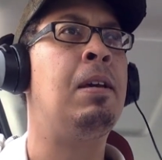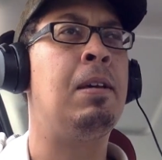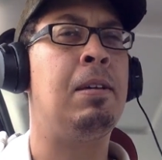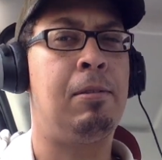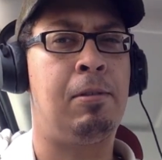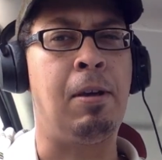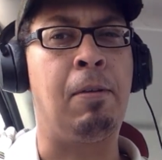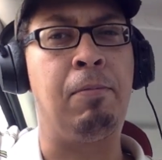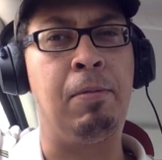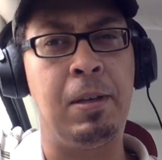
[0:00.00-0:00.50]

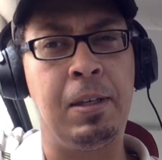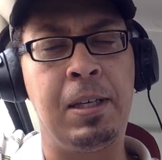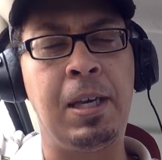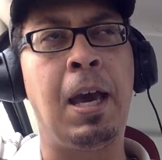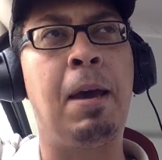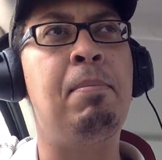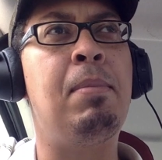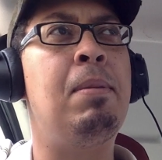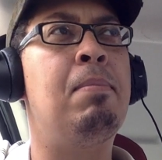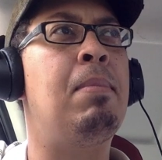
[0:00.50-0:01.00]
something
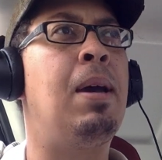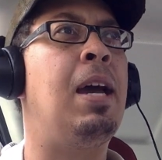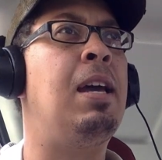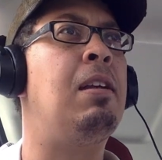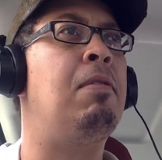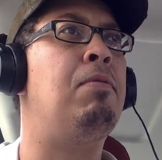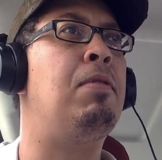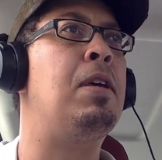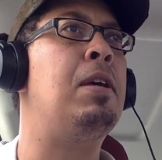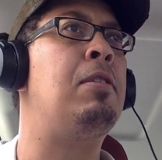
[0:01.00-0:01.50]
can be made
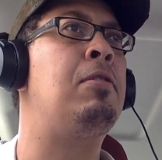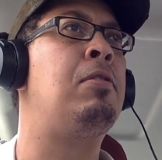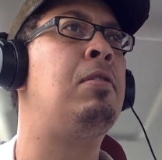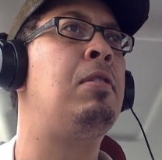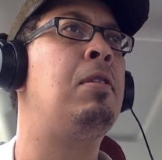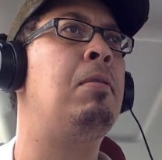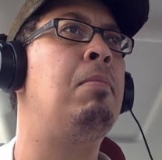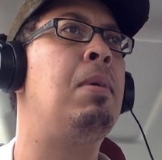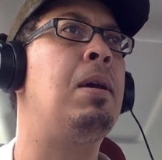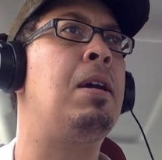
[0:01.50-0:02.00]
of
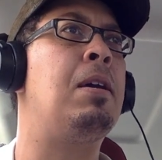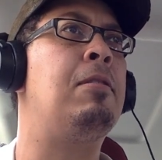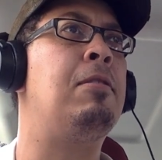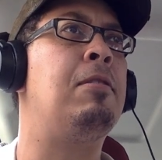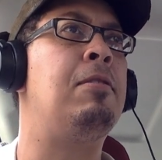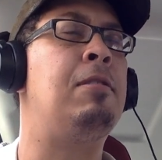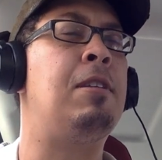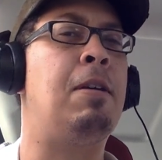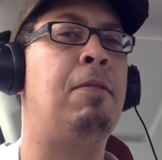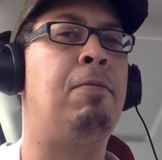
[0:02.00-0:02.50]
this because
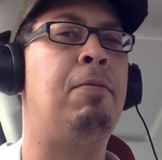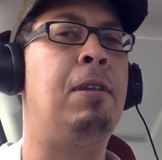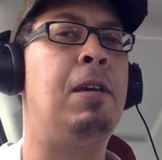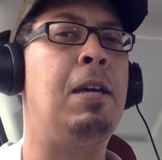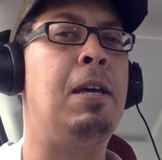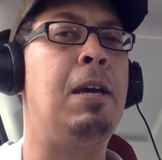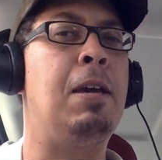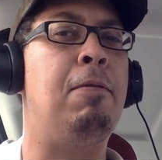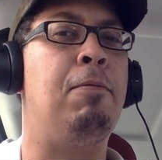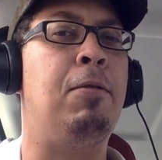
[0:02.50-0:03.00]
it's
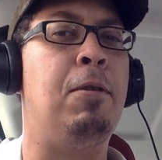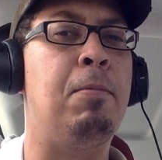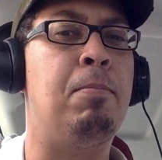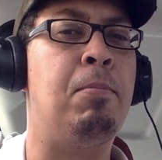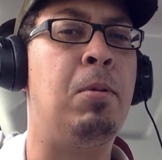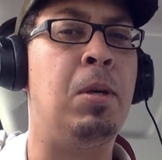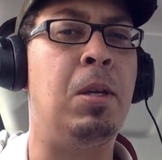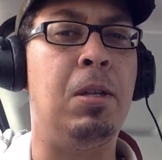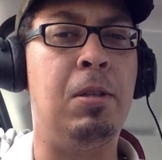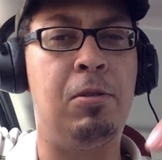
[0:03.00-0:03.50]
definitely, if you
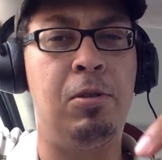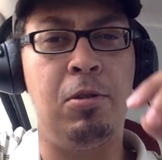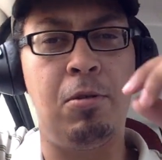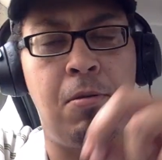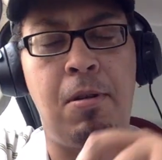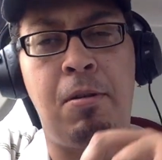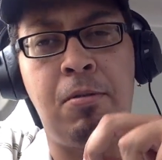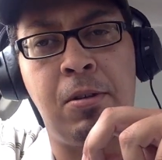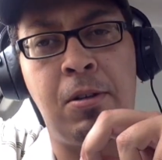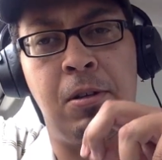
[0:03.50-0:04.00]
put into
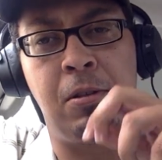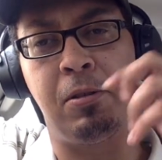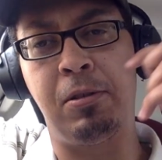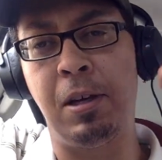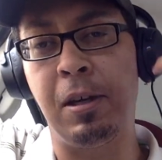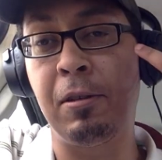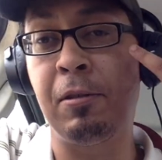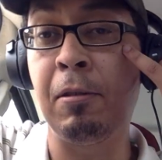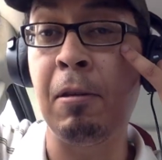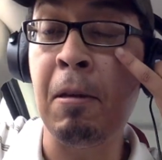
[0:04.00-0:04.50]
your own
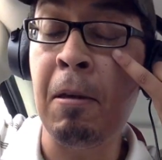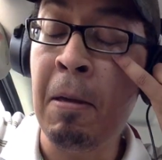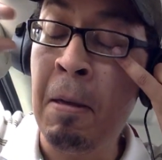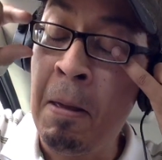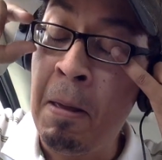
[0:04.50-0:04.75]
context,